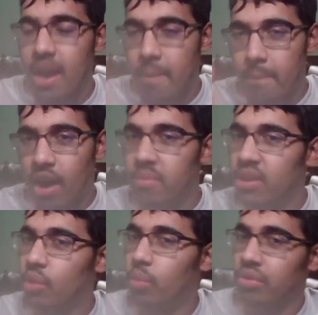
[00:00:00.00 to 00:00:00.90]
Bayern
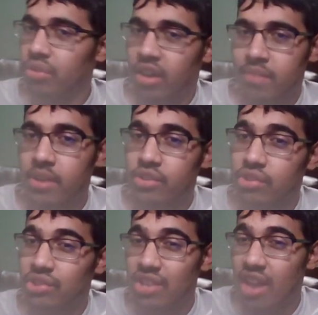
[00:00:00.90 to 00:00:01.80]
Munich will knock Manchester
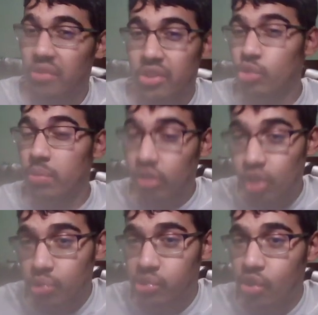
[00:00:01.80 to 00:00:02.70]
City out. This will be
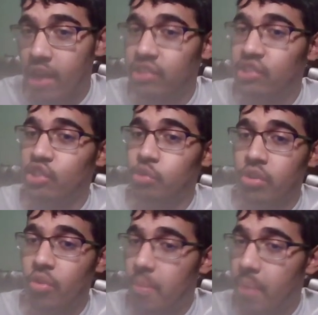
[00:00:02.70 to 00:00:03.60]
close, though. I could see this one
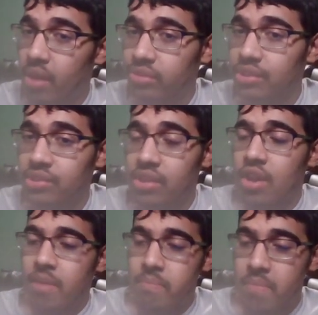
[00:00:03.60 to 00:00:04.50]
going to penalties,
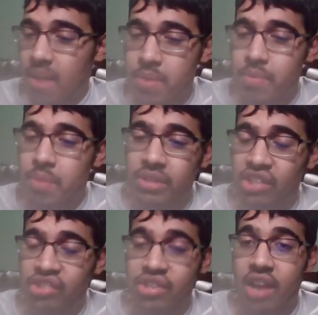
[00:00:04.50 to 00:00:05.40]
maybe even
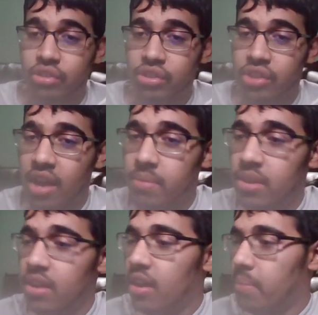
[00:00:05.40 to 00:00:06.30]
potentially extra time.
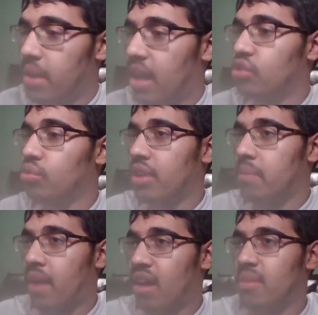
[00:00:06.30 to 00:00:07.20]
But I do think
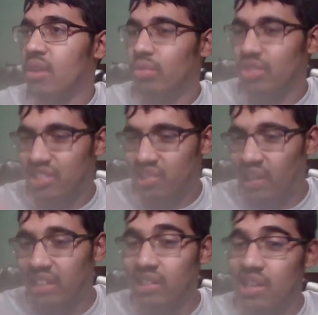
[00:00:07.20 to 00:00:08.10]
Bayern Munich will just
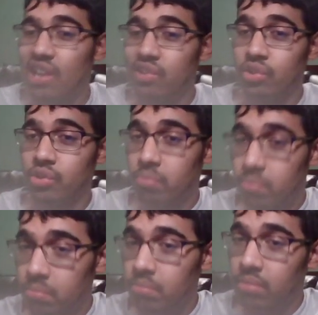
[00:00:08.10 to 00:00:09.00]
slightly edge
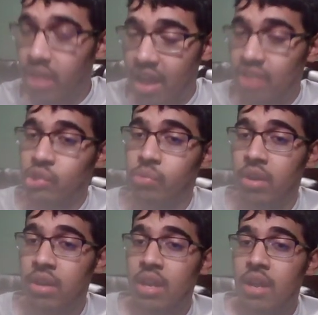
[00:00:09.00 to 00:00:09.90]
this
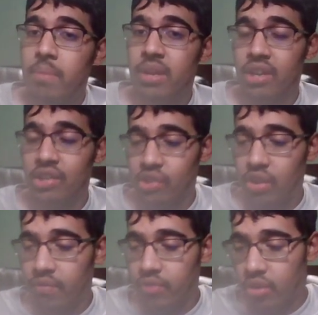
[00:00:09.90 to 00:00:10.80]
one because
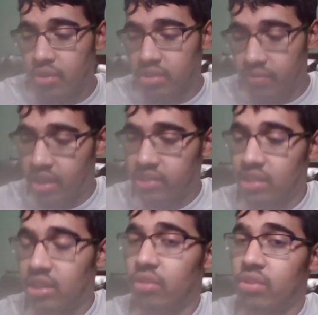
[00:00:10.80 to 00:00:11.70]
of their defense. I think their